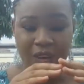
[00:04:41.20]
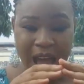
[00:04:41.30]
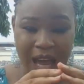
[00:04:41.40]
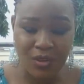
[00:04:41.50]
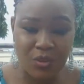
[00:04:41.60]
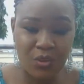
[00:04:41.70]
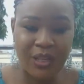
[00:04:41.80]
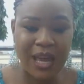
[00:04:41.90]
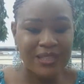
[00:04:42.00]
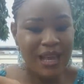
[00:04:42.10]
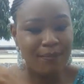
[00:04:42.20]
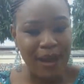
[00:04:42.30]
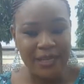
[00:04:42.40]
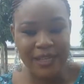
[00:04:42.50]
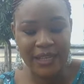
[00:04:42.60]
As soon as that
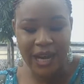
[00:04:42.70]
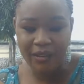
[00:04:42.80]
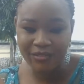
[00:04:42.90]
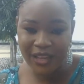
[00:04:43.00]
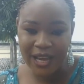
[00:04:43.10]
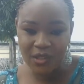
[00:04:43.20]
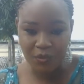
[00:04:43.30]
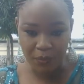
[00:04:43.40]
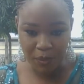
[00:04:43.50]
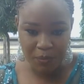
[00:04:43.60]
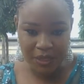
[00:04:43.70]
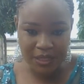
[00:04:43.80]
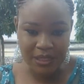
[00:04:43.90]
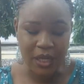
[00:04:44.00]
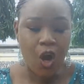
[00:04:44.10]
bacteria flies from the
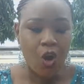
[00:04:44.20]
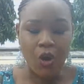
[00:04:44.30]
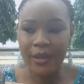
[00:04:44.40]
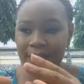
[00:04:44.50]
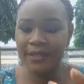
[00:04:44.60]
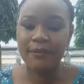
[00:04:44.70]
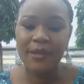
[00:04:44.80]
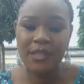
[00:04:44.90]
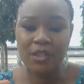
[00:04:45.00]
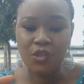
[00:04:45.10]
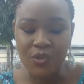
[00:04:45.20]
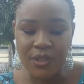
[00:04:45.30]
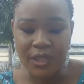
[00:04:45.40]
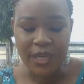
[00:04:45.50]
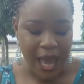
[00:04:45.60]
person or anything the person is
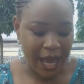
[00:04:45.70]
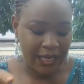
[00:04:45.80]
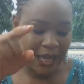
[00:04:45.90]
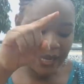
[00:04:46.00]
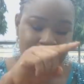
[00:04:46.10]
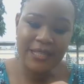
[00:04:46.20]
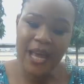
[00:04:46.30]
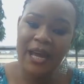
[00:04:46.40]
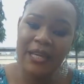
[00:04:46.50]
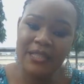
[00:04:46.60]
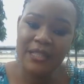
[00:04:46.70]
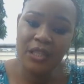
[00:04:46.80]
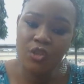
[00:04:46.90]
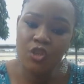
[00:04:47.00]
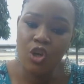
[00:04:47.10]
using and enters
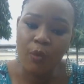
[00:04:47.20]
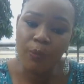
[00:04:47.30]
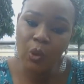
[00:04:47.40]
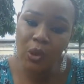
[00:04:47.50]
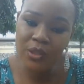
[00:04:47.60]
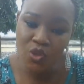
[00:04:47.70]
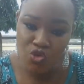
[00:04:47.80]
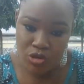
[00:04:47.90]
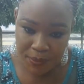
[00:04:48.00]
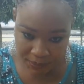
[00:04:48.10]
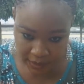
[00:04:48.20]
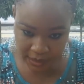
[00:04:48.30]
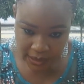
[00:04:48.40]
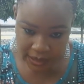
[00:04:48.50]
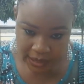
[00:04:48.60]
into your bloodstream,
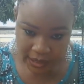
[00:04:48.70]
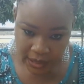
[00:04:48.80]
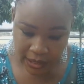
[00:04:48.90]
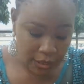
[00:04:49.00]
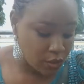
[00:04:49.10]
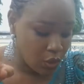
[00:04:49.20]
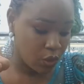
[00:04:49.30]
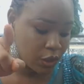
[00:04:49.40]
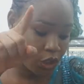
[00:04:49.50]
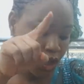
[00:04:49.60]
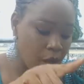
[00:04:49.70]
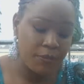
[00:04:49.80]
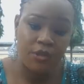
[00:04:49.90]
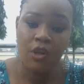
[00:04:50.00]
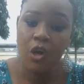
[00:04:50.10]
it
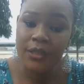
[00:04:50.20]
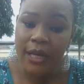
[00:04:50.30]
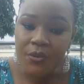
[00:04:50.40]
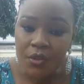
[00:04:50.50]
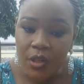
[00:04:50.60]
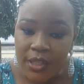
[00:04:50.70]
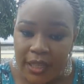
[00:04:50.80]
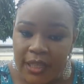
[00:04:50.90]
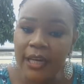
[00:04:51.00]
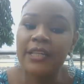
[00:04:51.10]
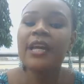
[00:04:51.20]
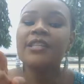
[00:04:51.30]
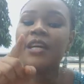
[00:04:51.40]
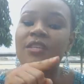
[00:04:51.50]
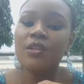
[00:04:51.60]
comes in contact with your skin, then it
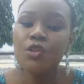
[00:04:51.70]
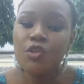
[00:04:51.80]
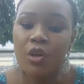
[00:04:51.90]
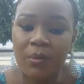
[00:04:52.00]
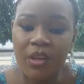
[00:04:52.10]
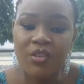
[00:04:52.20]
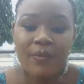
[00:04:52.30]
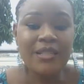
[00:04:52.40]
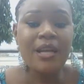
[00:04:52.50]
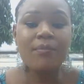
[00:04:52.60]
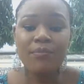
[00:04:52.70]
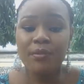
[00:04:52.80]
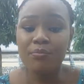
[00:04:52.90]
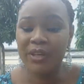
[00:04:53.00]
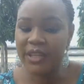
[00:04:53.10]
enters into your bloodstream and start
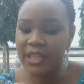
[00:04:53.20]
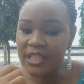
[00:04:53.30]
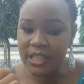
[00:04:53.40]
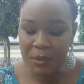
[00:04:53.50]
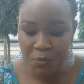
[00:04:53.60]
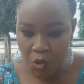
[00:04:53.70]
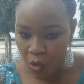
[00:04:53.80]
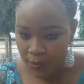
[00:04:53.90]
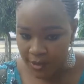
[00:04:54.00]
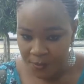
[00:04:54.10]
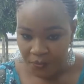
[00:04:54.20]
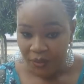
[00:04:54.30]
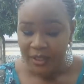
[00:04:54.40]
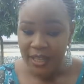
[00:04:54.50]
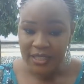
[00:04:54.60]
bringing symptoms.
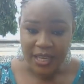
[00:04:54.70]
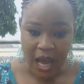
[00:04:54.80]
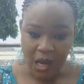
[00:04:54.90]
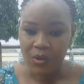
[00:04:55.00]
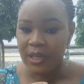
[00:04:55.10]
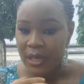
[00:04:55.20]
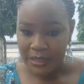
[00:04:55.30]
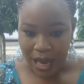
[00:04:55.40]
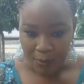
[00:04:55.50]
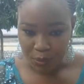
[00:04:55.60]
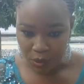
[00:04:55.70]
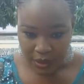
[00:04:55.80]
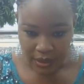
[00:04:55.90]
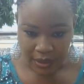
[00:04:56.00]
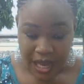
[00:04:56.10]
That is how it
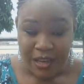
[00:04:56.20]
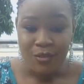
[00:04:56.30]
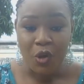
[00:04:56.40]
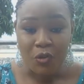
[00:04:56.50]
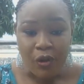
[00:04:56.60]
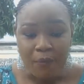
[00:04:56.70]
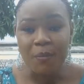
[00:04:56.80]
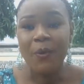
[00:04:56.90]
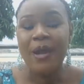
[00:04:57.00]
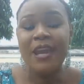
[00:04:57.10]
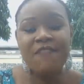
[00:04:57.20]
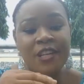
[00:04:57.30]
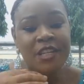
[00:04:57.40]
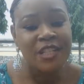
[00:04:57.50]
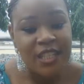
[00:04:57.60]
happens. So some people, when they
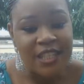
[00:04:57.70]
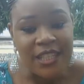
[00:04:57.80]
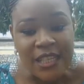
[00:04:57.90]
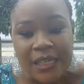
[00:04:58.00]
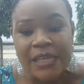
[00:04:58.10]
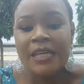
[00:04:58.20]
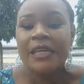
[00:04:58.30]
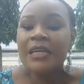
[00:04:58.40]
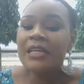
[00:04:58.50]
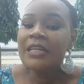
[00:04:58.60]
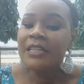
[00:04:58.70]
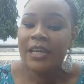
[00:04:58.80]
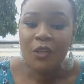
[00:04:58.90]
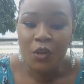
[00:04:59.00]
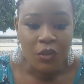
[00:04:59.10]
finish treating,
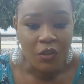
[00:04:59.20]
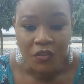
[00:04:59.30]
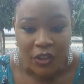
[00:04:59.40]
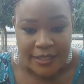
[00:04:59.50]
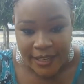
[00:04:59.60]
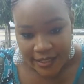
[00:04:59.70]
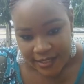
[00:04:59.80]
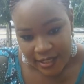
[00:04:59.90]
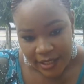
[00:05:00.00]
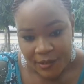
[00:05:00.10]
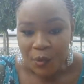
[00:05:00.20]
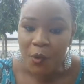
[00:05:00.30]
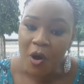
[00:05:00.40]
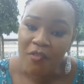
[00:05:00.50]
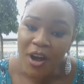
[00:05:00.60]
they don't go for test. to
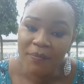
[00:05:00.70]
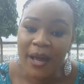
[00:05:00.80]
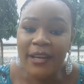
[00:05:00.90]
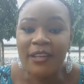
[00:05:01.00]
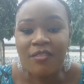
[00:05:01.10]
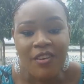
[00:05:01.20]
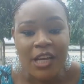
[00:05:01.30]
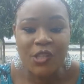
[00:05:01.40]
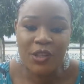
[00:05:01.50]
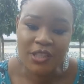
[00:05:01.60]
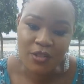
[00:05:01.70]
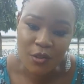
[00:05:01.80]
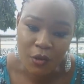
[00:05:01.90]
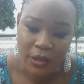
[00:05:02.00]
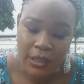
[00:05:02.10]
confirm that the infection is
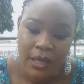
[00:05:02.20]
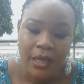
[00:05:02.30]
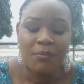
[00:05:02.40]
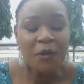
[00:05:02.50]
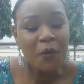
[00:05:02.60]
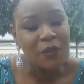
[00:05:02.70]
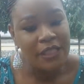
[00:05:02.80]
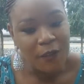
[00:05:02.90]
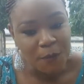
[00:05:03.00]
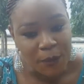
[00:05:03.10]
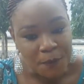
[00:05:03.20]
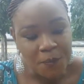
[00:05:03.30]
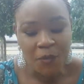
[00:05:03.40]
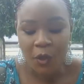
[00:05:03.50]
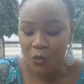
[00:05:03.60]
gone. Pico, tell me,
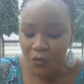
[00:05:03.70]
you